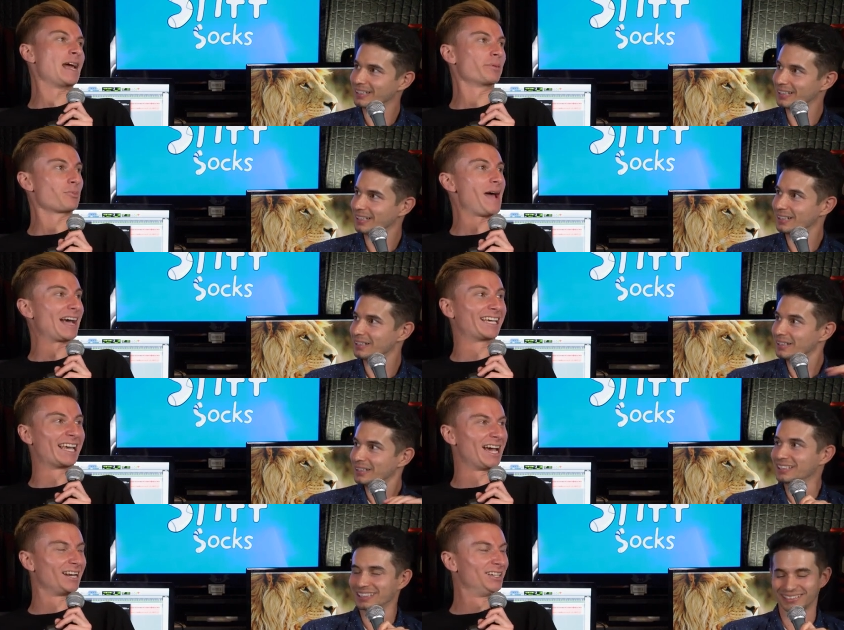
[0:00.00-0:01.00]
Speaker 1: it, they're back
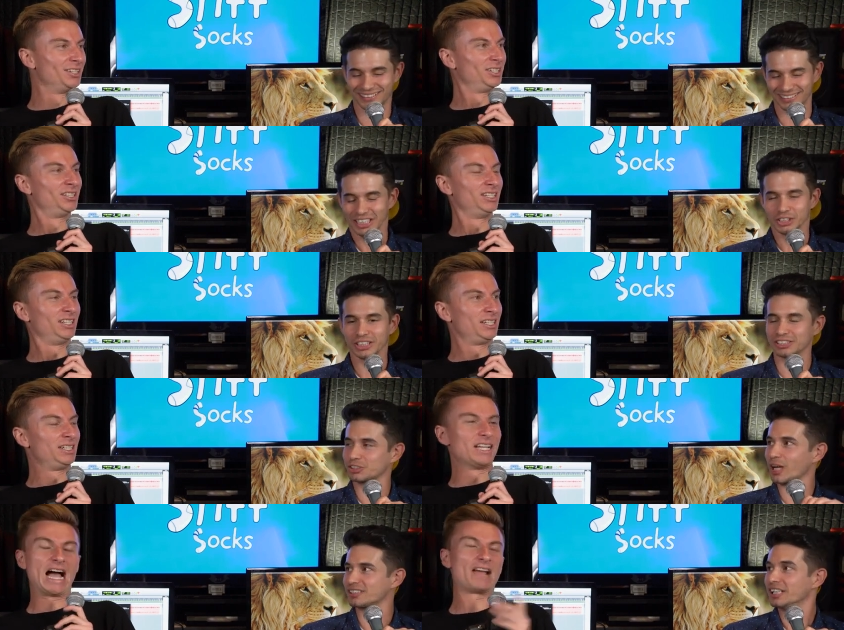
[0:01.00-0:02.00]
again." Jesus
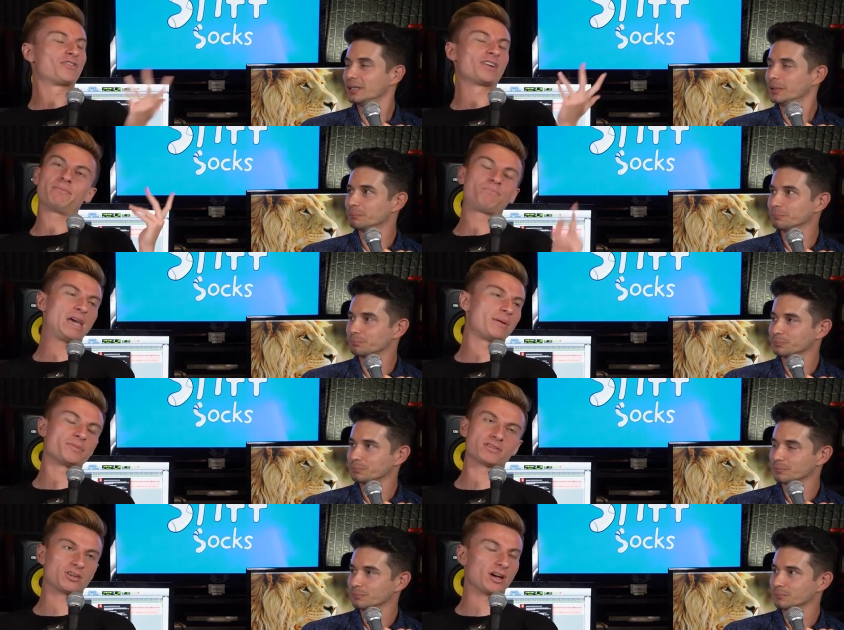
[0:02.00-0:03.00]
Christ. Babe, I'm
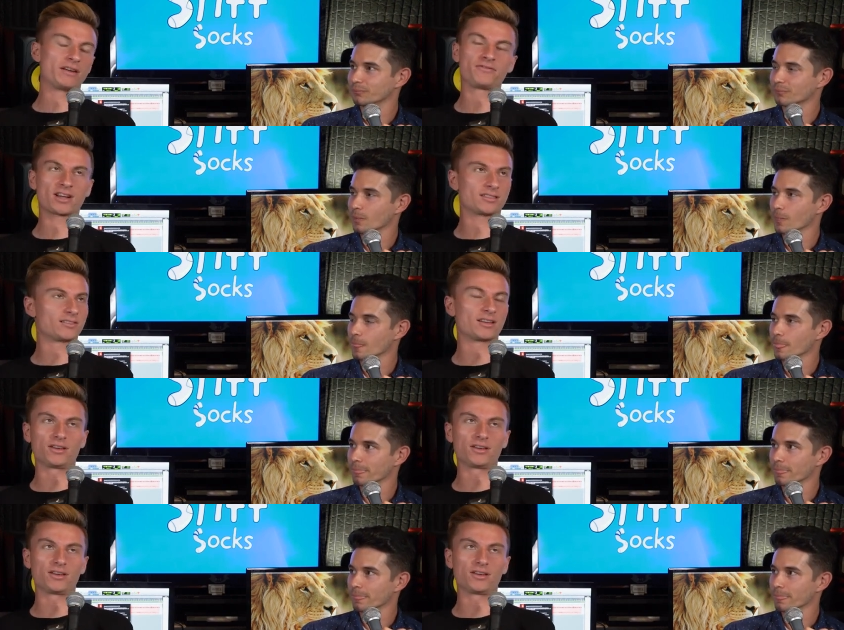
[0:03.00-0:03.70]
so sorry. I forgot to tell you